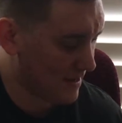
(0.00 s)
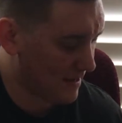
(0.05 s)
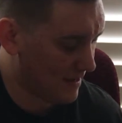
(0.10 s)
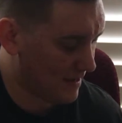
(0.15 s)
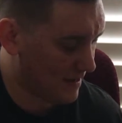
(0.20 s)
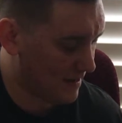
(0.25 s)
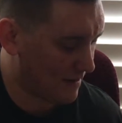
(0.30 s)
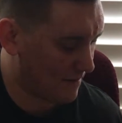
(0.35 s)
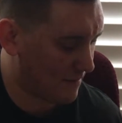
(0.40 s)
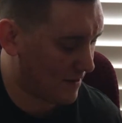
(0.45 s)

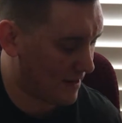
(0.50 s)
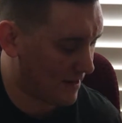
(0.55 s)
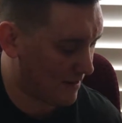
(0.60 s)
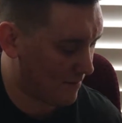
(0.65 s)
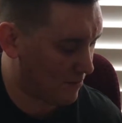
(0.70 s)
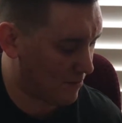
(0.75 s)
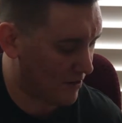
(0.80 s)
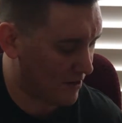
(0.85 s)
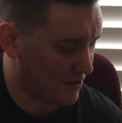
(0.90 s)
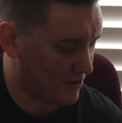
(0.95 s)
I'm getting
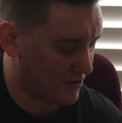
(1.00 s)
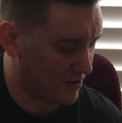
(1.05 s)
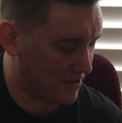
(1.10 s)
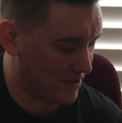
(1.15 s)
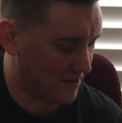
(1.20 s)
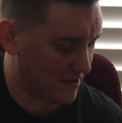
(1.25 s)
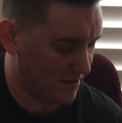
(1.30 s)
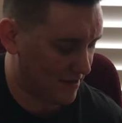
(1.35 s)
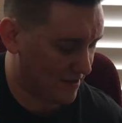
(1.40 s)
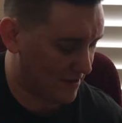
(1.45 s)
more used
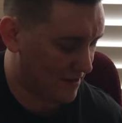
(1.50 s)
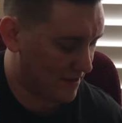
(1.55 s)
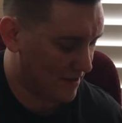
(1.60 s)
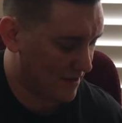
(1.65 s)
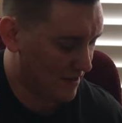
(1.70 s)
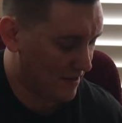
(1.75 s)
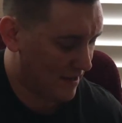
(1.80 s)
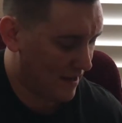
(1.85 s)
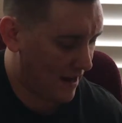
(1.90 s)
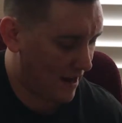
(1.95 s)
to
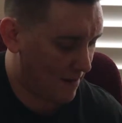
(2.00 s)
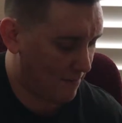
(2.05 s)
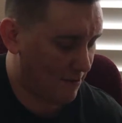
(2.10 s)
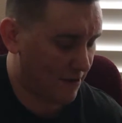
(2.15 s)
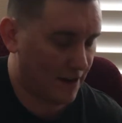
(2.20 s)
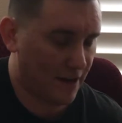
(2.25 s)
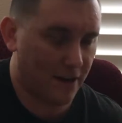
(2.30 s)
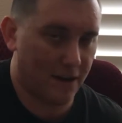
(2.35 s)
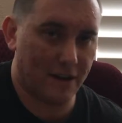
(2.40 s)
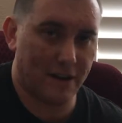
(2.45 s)

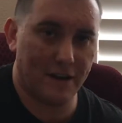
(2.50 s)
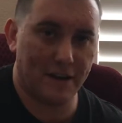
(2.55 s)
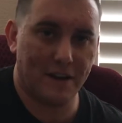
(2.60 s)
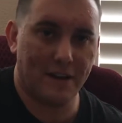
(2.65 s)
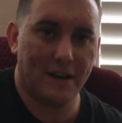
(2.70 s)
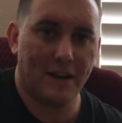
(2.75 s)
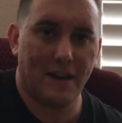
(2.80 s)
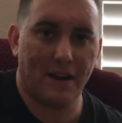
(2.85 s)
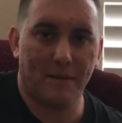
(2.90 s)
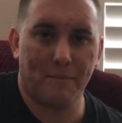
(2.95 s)
hammering
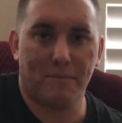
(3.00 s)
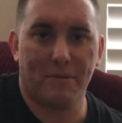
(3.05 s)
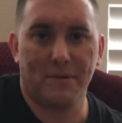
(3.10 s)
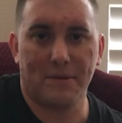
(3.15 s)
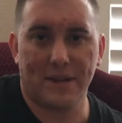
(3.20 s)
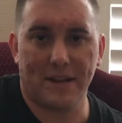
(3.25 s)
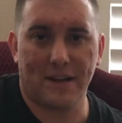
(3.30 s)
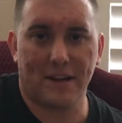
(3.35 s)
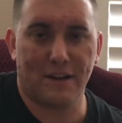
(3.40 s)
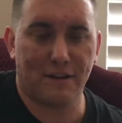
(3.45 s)
on and
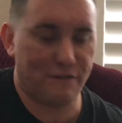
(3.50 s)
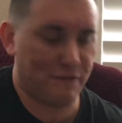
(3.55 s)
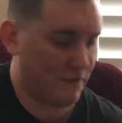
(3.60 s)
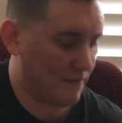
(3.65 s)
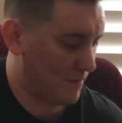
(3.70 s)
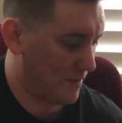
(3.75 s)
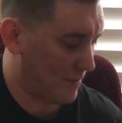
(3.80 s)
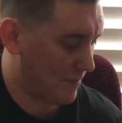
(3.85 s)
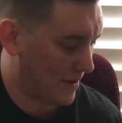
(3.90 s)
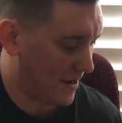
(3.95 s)
pulling off
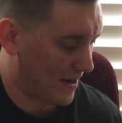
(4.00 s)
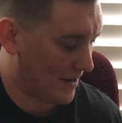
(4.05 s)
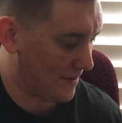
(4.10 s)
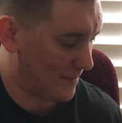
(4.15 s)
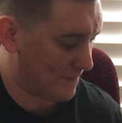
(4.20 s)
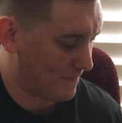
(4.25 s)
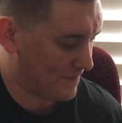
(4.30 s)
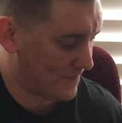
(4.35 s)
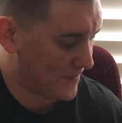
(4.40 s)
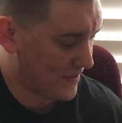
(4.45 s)
from the
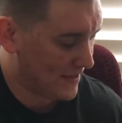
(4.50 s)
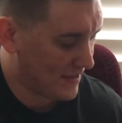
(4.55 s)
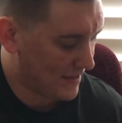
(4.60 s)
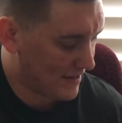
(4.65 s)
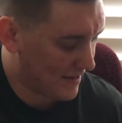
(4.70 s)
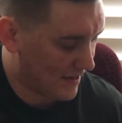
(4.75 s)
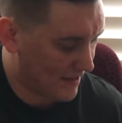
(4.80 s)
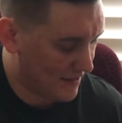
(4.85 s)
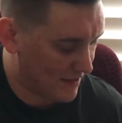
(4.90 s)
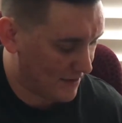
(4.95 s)
bottom
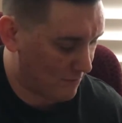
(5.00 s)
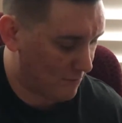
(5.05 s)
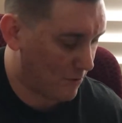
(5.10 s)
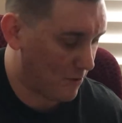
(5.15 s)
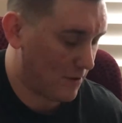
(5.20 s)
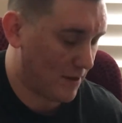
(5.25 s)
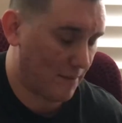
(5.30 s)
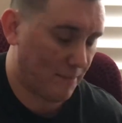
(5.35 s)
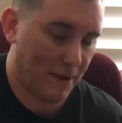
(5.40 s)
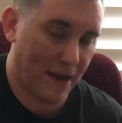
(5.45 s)
and then
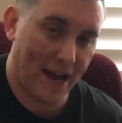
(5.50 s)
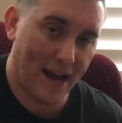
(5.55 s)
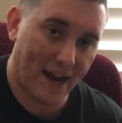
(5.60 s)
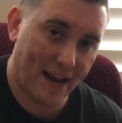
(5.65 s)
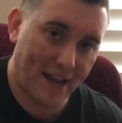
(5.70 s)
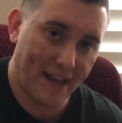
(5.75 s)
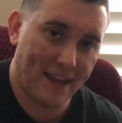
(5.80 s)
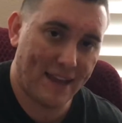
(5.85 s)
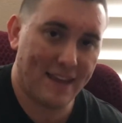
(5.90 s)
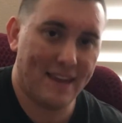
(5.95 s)
rolling
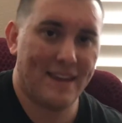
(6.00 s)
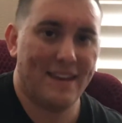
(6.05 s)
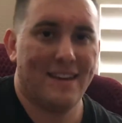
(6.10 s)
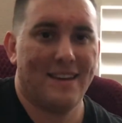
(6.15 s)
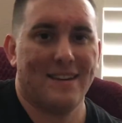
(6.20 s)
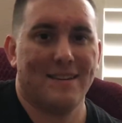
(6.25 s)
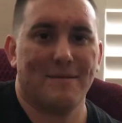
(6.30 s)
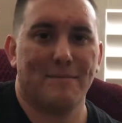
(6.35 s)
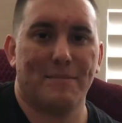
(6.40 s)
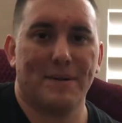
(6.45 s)
back.
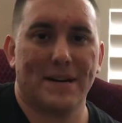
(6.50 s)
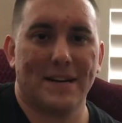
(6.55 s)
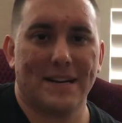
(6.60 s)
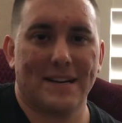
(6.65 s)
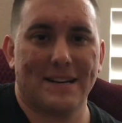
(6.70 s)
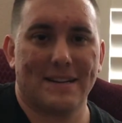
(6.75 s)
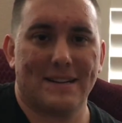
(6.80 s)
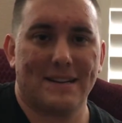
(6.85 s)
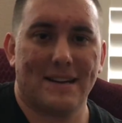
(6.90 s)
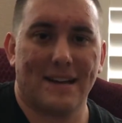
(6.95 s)

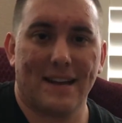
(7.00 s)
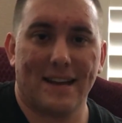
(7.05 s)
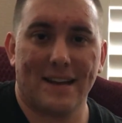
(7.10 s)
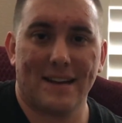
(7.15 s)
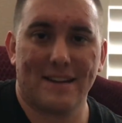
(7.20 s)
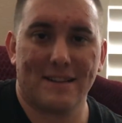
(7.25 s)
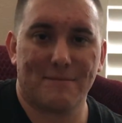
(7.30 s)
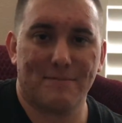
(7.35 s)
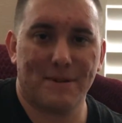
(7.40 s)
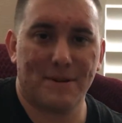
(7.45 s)
But
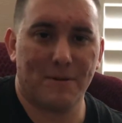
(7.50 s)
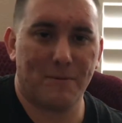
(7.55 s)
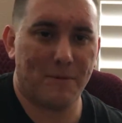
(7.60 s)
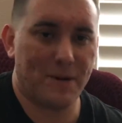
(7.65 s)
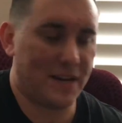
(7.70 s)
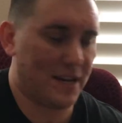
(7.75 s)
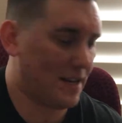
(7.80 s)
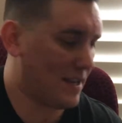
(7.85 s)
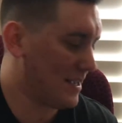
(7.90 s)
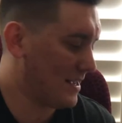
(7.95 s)
again, it's been a
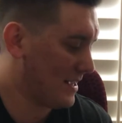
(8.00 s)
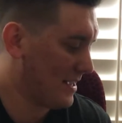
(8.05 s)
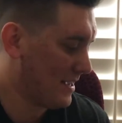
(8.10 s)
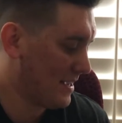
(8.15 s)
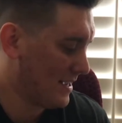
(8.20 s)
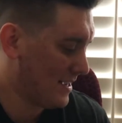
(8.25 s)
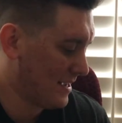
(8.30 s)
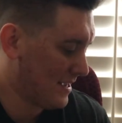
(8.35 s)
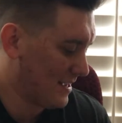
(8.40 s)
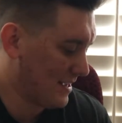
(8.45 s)
week.
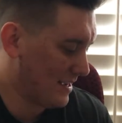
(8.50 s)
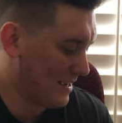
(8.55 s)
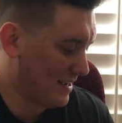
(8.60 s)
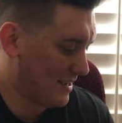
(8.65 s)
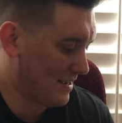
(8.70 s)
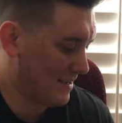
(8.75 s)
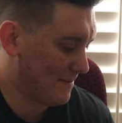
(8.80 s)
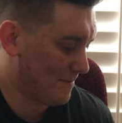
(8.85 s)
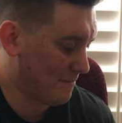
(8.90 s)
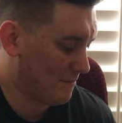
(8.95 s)

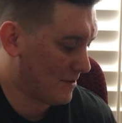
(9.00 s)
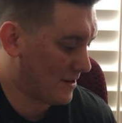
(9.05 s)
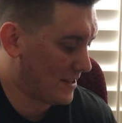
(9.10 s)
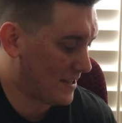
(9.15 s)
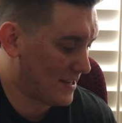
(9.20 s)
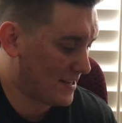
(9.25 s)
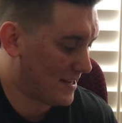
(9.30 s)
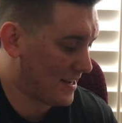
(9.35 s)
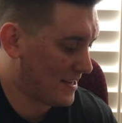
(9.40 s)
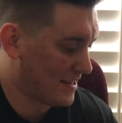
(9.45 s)
One of
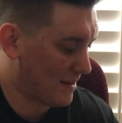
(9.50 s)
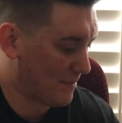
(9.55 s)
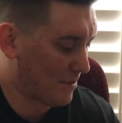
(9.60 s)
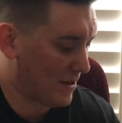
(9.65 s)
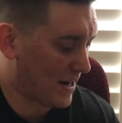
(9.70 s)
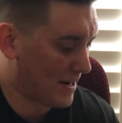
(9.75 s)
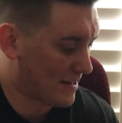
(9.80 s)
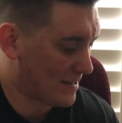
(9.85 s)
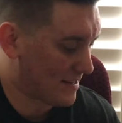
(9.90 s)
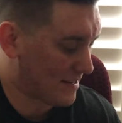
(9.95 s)
these days I
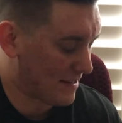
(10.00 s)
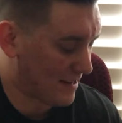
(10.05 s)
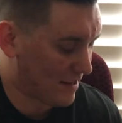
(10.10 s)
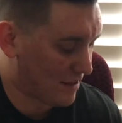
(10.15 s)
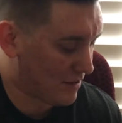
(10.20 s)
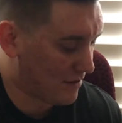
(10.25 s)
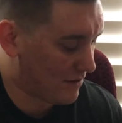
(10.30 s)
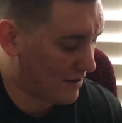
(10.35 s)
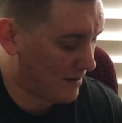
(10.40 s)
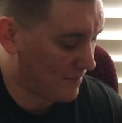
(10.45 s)
practice it
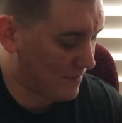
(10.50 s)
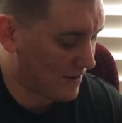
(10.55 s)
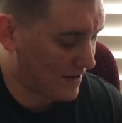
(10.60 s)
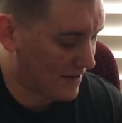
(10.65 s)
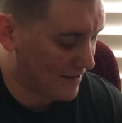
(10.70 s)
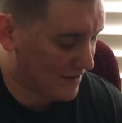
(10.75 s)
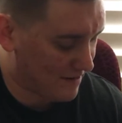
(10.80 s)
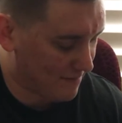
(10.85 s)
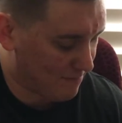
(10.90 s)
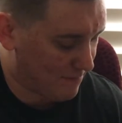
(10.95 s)
like 30
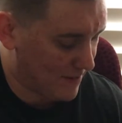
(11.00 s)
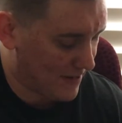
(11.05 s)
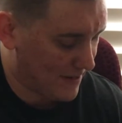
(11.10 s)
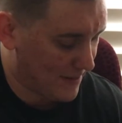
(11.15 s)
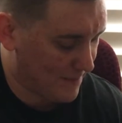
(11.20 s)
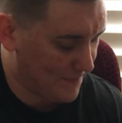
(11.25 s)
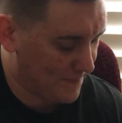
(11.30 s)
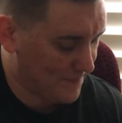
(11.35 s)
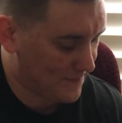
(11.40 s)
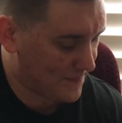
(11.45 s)
minutes,
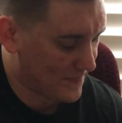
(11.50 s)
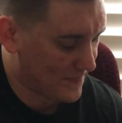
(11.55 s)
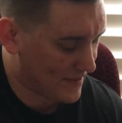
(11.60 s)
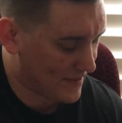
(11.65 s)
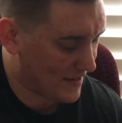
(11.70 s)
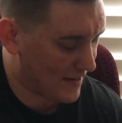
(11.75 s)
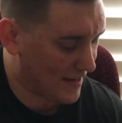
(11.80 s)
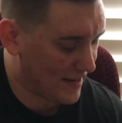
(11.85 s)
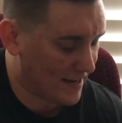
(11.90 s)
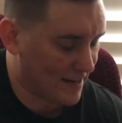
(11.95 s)
but
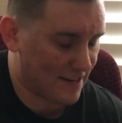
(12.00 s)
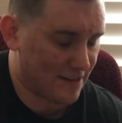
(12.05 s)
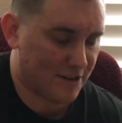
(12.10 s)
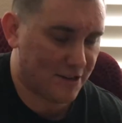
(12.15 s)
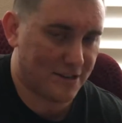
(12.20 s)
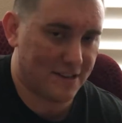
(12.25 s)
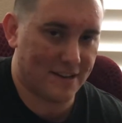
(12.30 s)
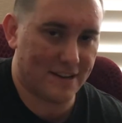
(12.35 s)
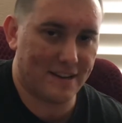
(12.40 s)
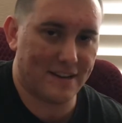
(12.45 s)
again, it's
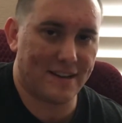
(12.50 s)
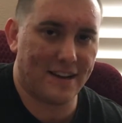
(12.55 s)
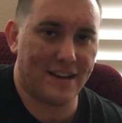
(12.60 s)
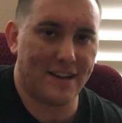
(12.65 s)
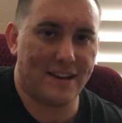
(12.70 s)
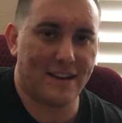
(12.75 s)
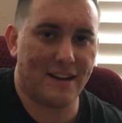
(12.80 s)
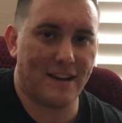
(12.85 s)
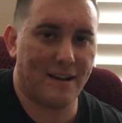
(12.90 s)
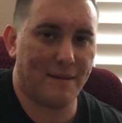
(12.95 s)
just gonna
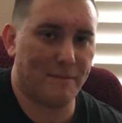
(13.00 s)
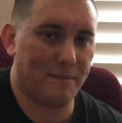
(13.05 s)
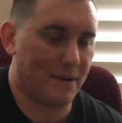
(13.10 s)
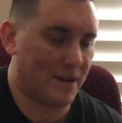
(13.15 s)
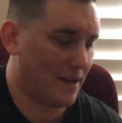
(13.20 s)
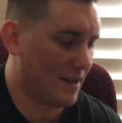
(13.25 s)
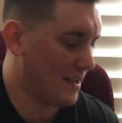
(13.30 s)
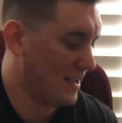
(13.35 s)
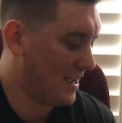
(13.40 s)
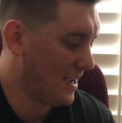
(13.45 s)
take time,
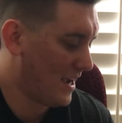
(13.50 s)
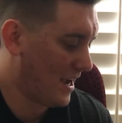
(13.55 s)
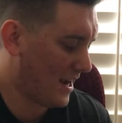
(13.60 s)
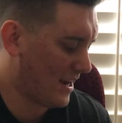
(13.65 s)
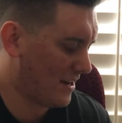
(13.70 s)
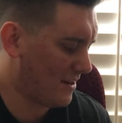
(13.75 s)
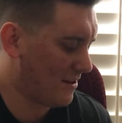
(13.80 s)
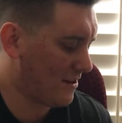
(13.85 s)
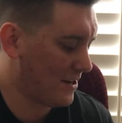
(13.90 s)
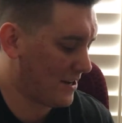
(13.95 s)
but I
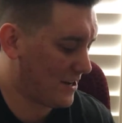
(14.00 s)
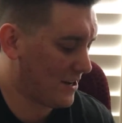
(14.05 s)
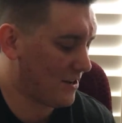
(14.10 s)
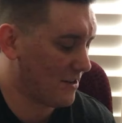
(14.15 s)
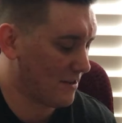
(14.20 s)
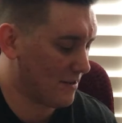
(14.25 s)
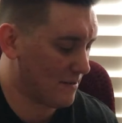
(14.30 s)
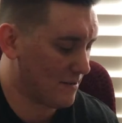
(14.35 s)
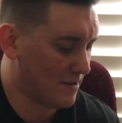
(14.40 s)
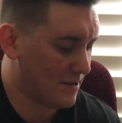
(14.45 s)
can already
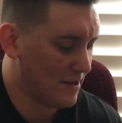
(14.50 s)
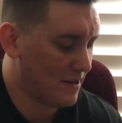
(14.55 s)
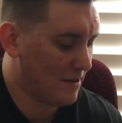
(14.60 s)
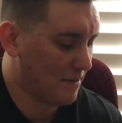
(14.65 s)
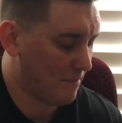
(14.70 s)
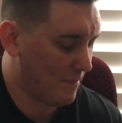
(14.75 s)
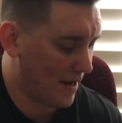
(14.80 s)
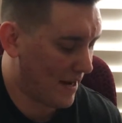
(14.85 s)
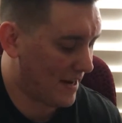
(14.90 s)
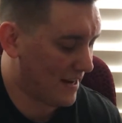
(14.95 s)
tell
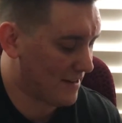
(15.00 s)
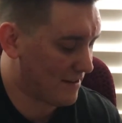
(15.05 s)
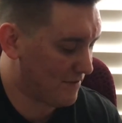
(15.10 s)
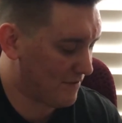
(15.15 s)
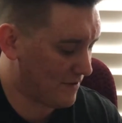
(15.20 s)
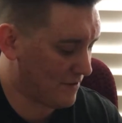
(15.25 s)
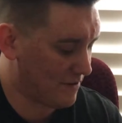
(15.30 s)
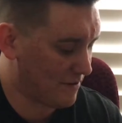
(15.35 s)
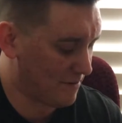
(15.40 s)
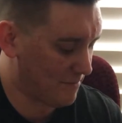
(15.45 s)
my hands
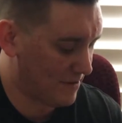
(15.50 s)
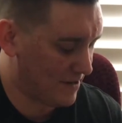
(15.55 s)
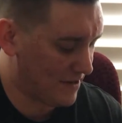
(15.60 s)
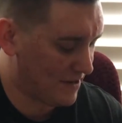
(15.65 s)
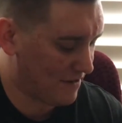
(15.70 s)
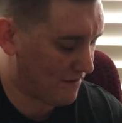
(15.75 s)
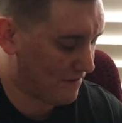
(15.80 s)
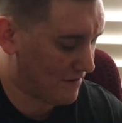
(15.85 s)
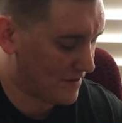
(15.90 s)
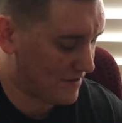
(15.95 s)
feel a little bit
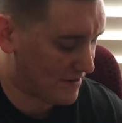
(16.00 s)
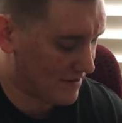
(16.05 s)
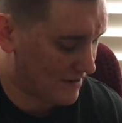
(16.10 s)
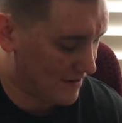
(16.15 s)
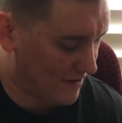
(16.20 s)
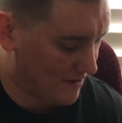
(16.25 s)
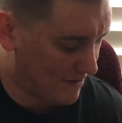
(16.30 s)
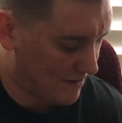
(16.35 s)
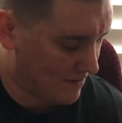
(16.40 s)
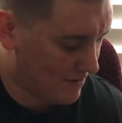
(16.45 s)
different,
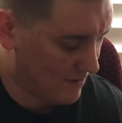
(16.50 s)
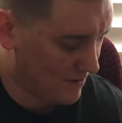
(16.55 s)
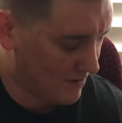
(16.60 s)
so.